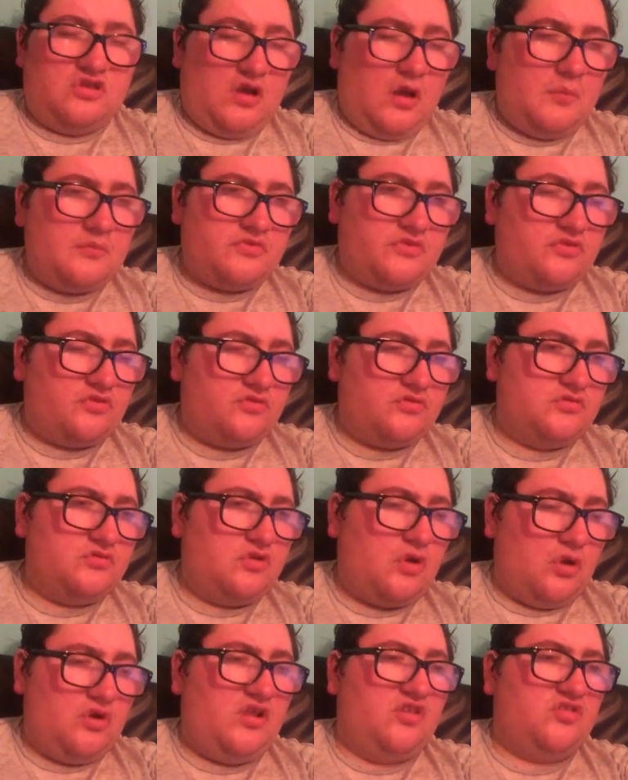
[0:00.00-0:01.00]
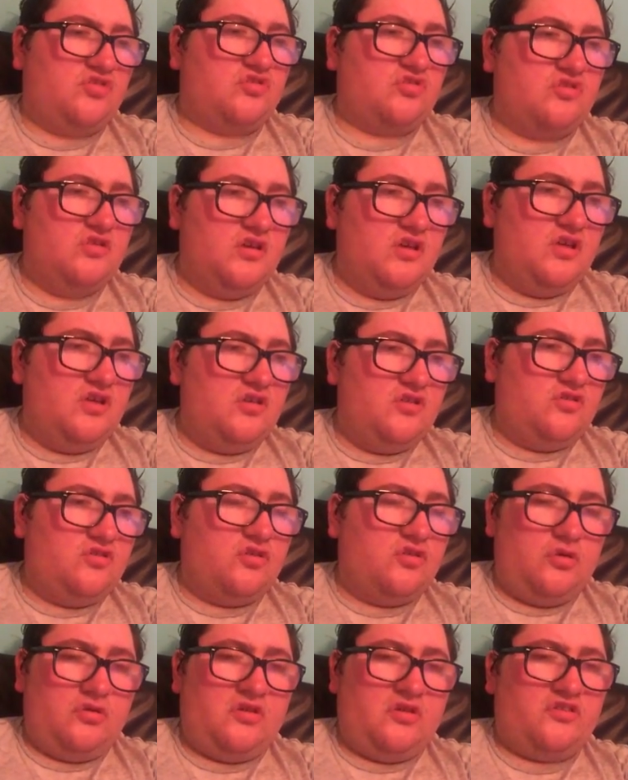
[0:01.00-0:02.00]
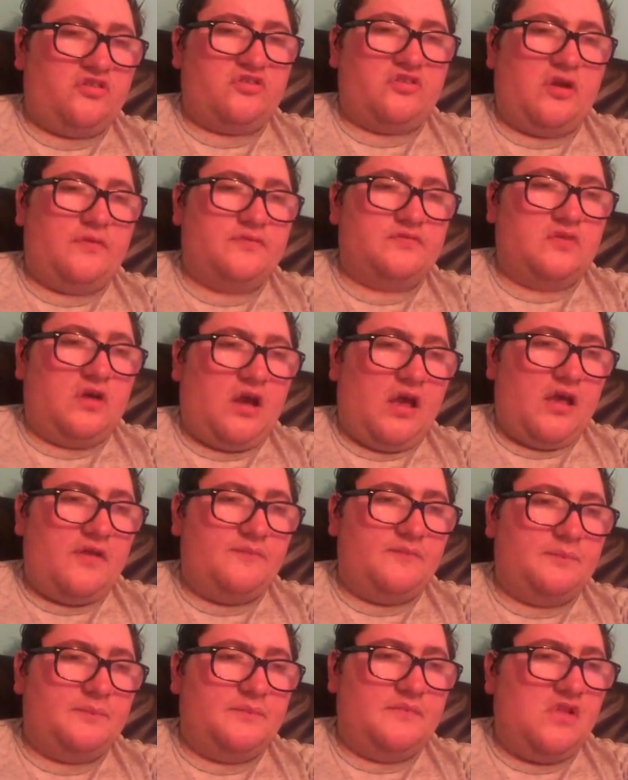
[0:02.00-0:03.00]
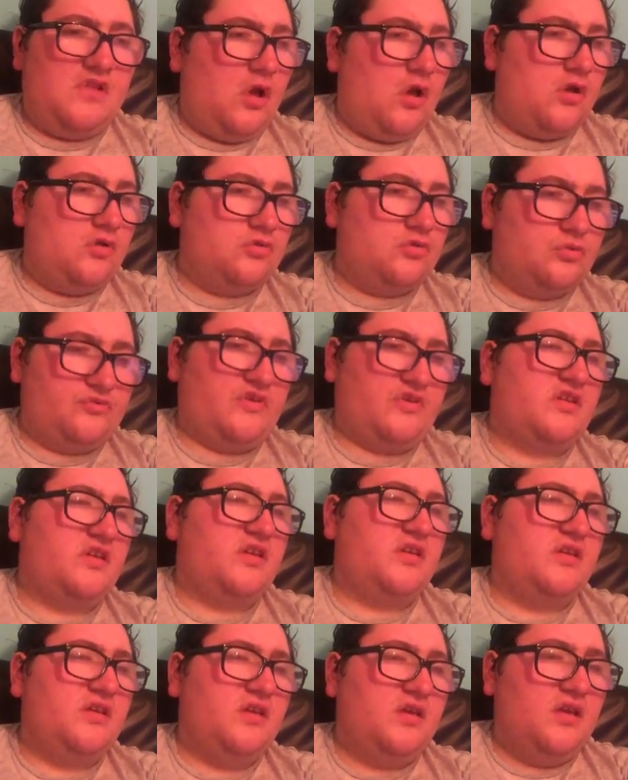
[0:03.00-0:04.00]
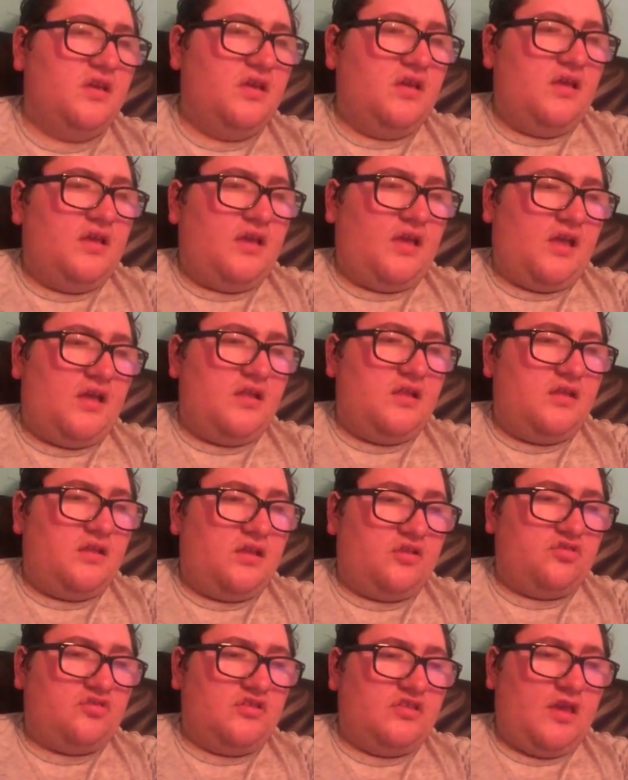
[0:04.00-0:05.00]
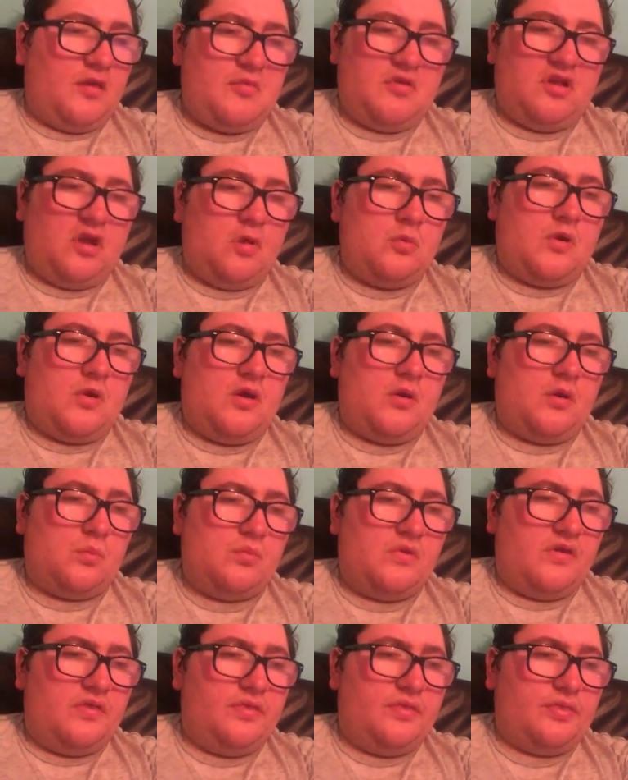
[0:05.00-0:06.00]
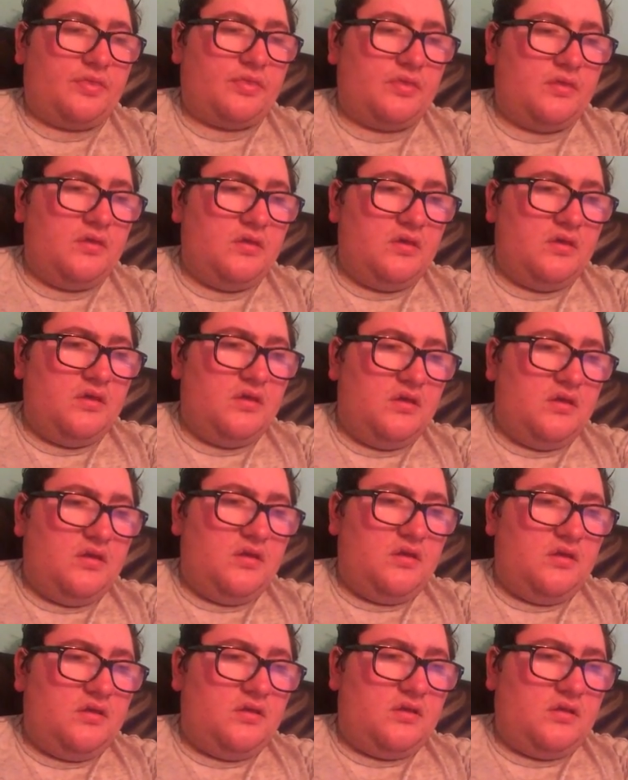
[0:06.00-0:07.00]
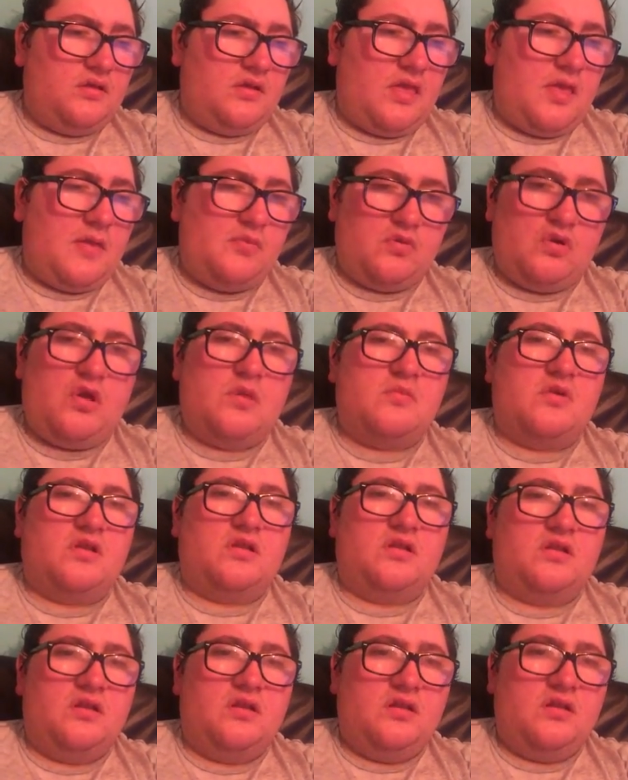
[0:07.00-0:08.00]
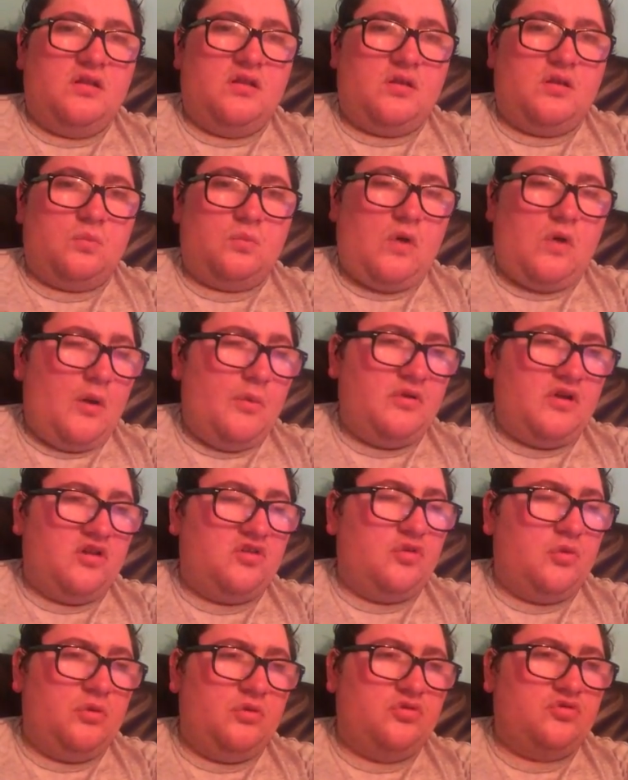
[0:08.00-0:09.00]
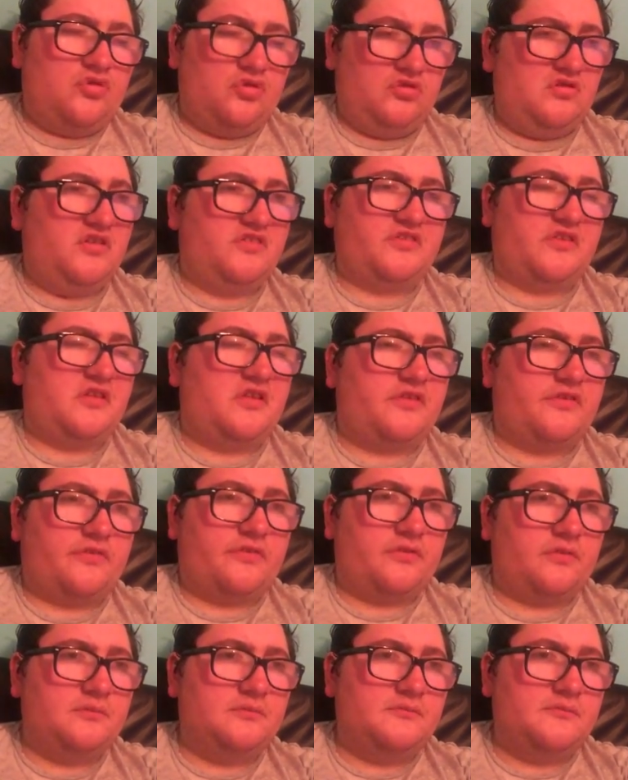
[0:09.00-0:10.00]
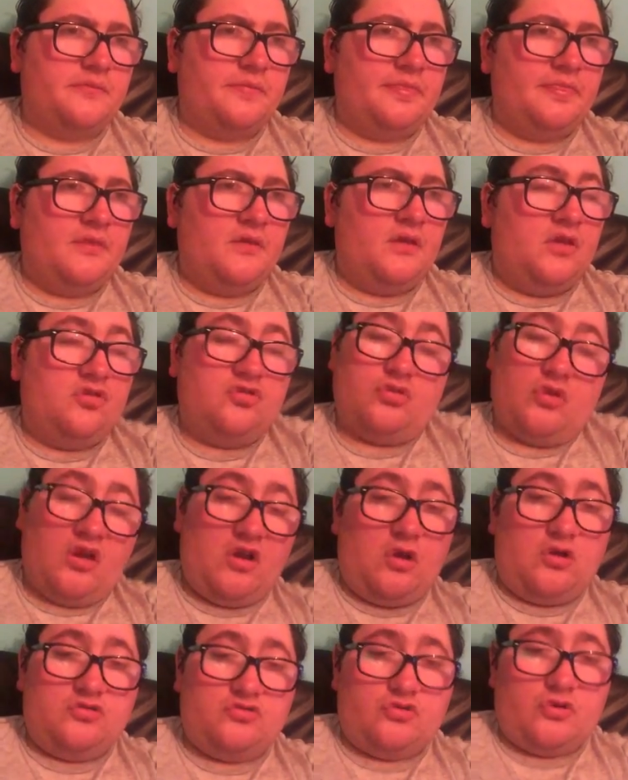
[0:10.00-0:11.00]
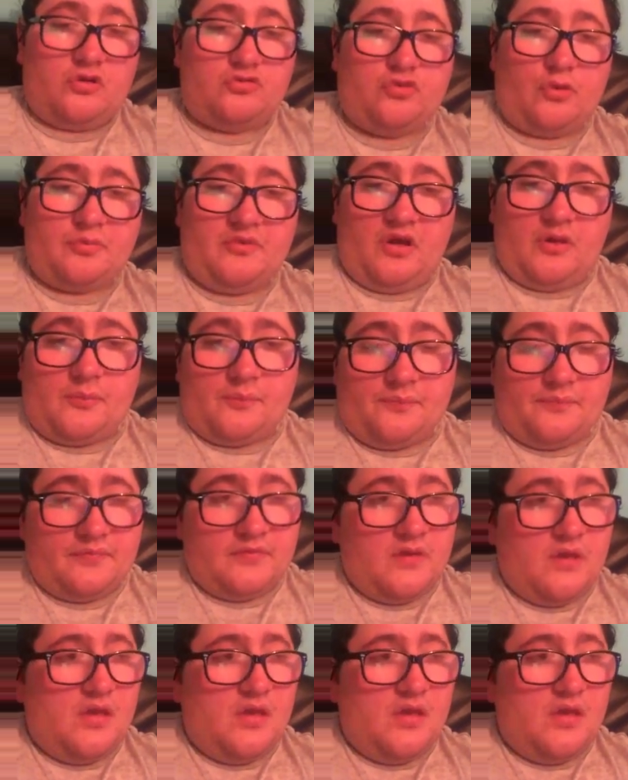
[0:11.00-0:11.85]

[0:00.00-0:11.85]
to come to college to do this stuff that I've learned already, and it's going to get me nowhere with employment? Why would I do 2 years of this? So I dropped out.